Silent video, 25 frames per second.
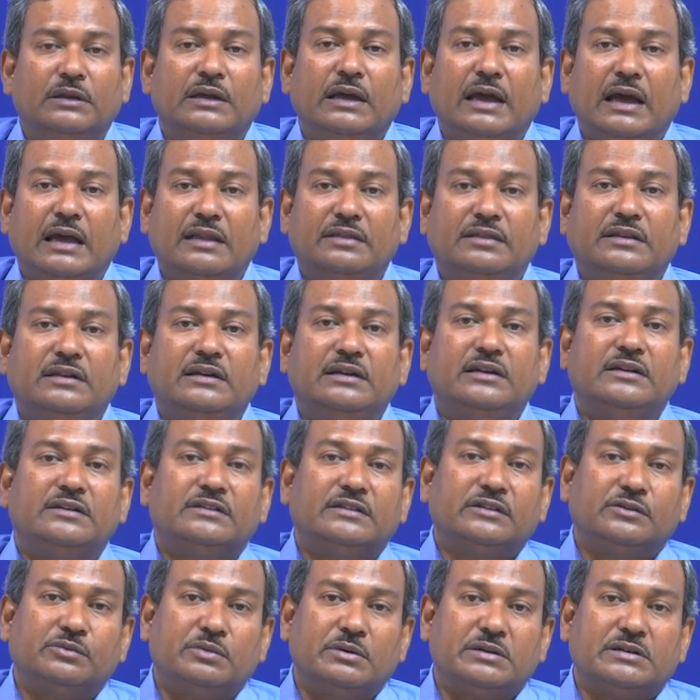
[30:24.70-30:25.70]
and then it's a
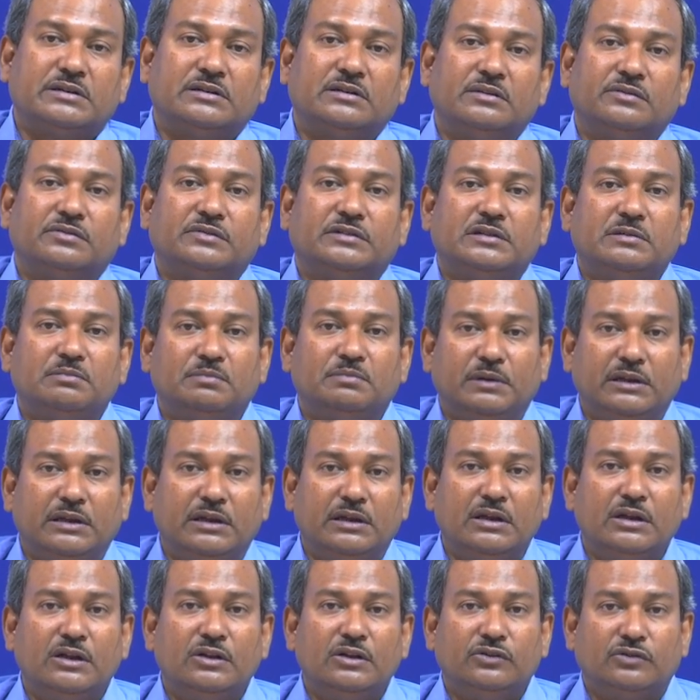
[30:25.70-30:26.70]
question of simply
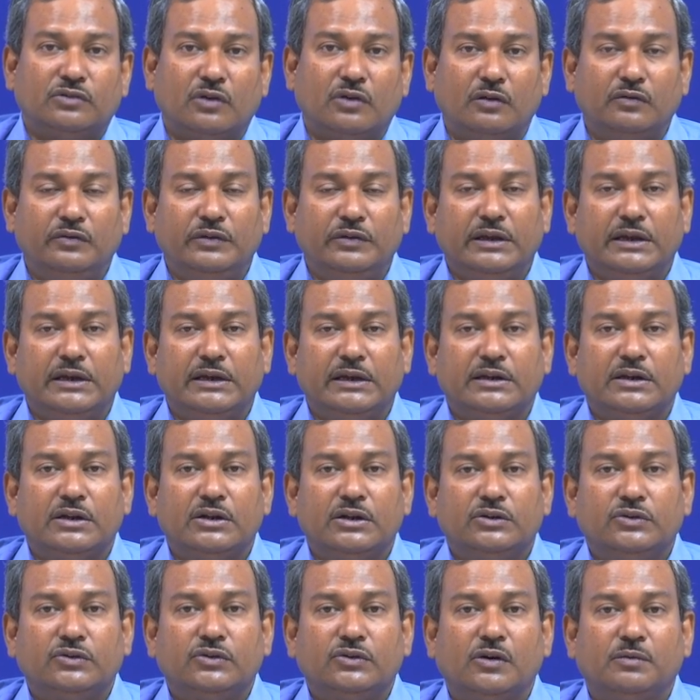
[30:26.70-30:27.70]
solving it
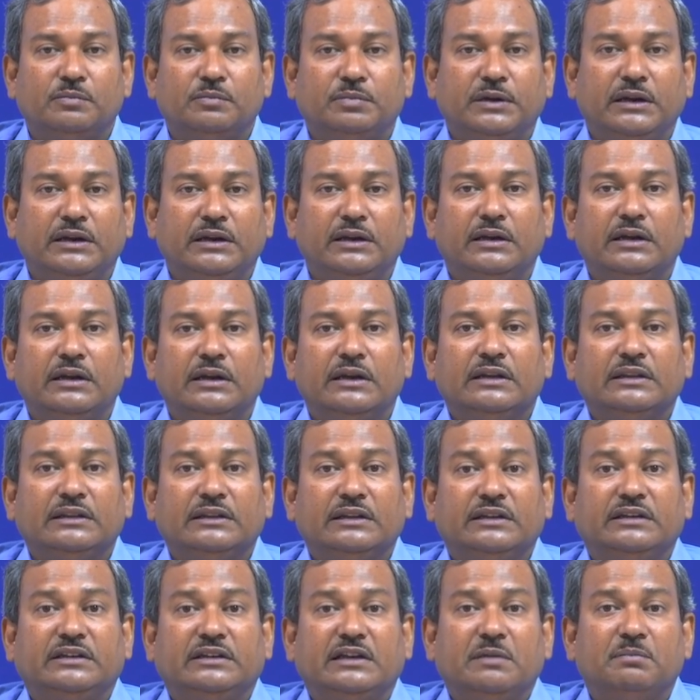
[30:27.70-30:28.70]
to obtain the
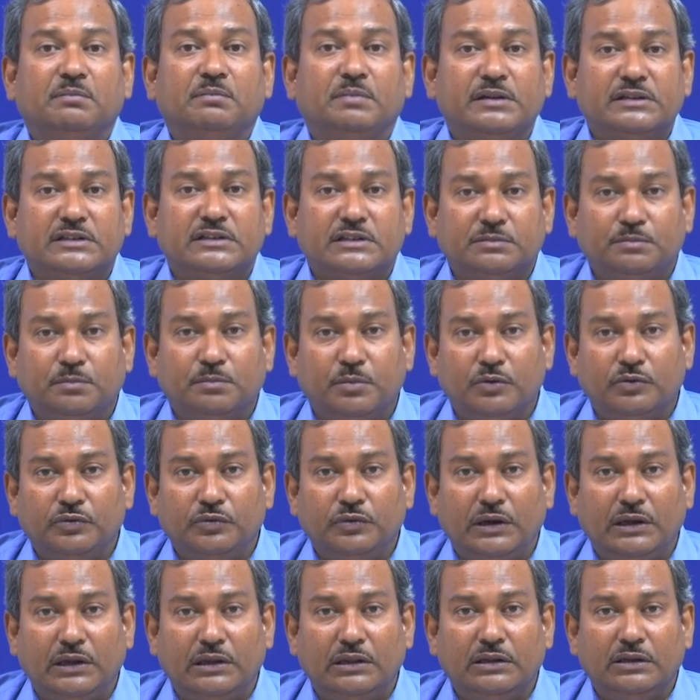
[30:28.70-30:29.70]
temperature
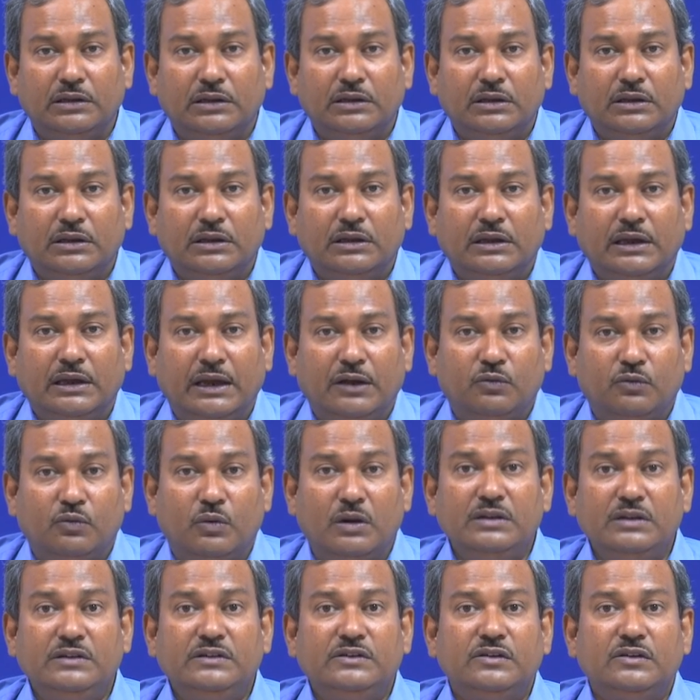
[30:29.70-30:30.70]
profile. And
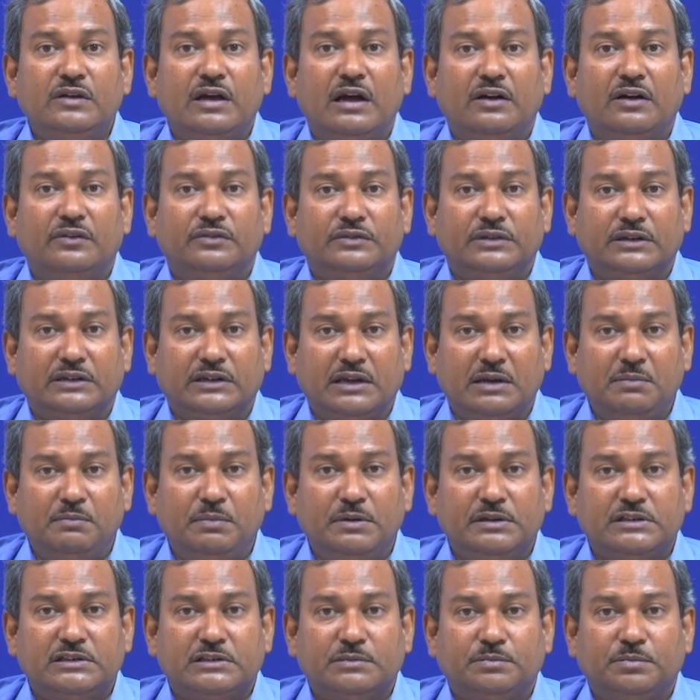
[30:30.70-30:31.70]
once you have the
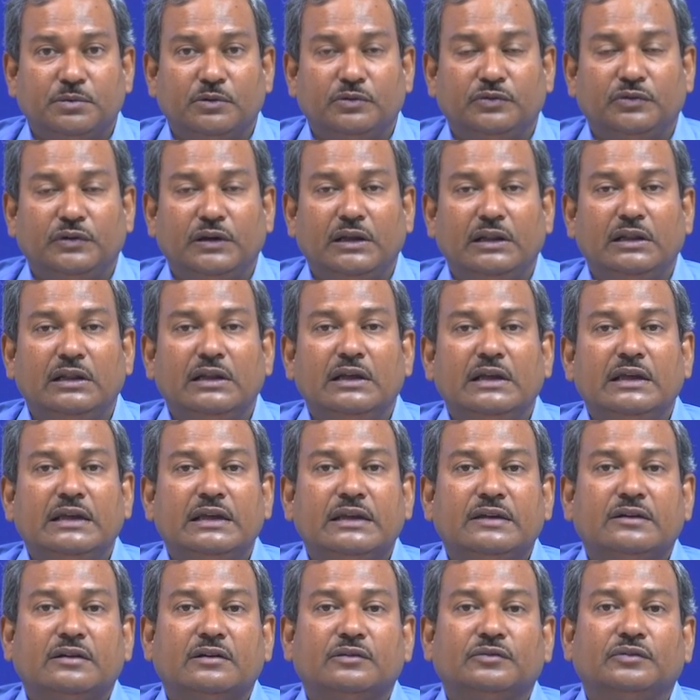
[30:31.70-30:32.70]
temperature profile, you
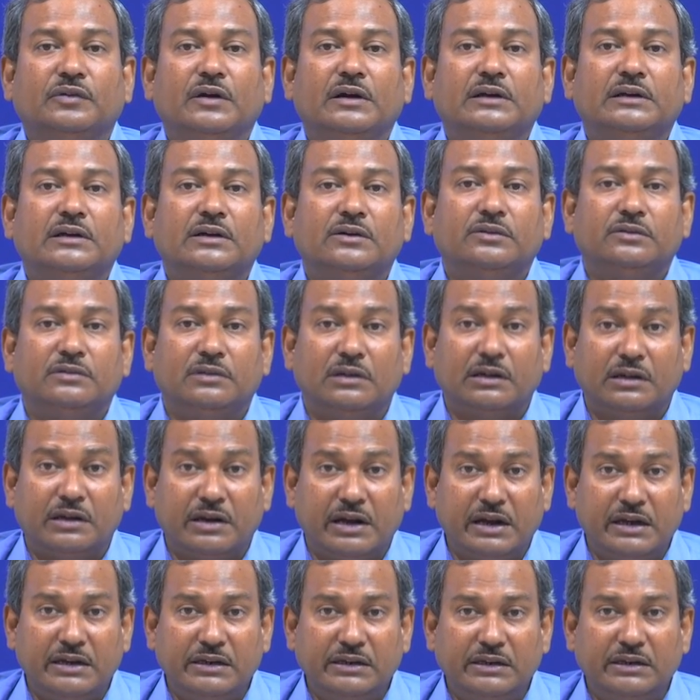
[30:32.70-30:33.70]
can find out the
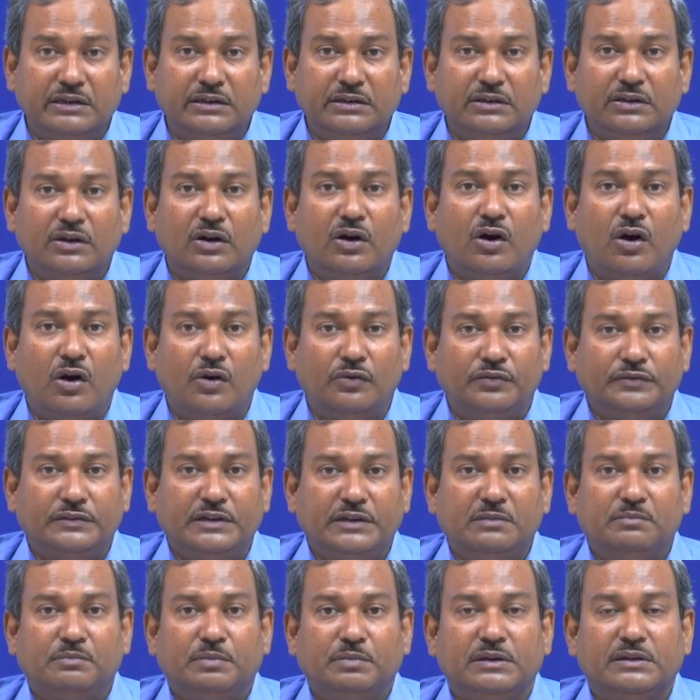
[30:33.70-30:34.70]
gradient of
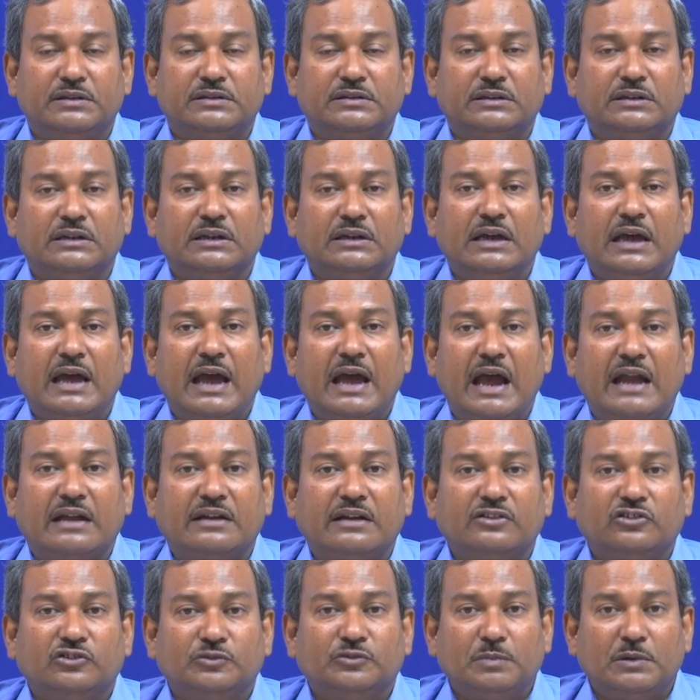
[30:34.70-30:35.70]
temperature at a
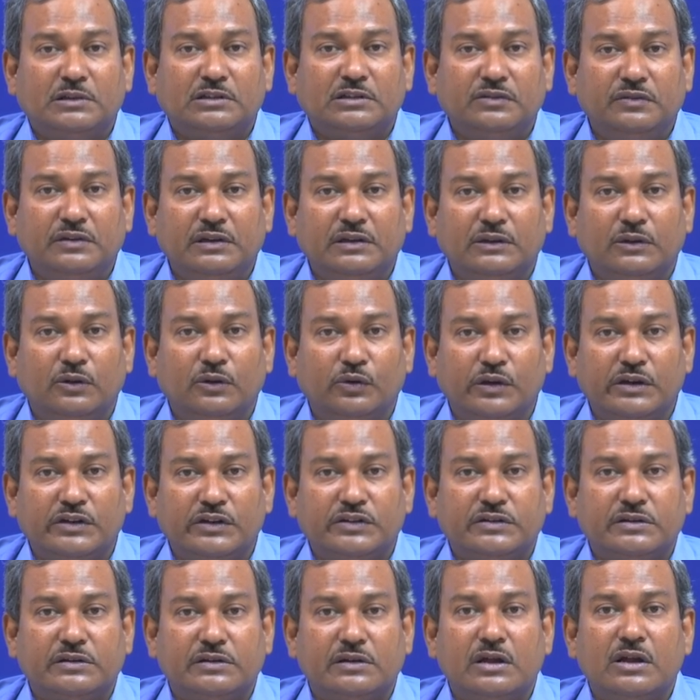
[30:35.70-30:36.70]
specific
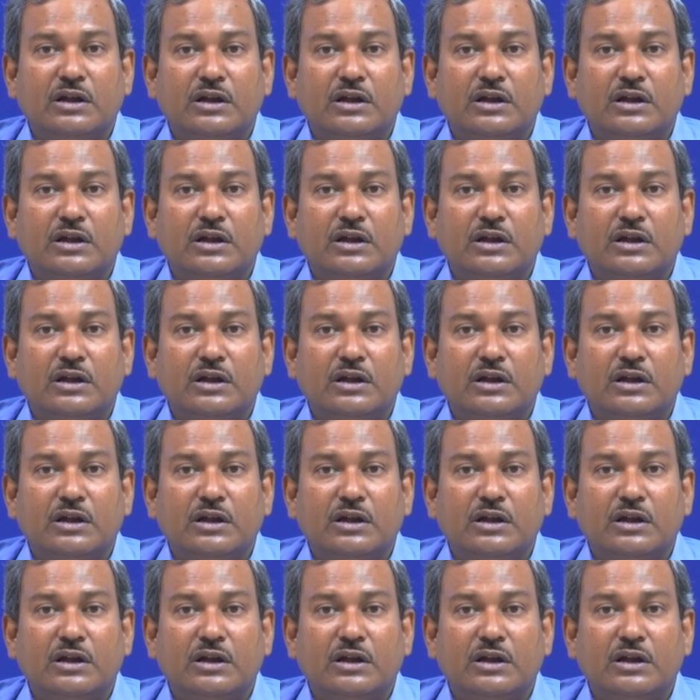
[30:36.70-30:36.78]
location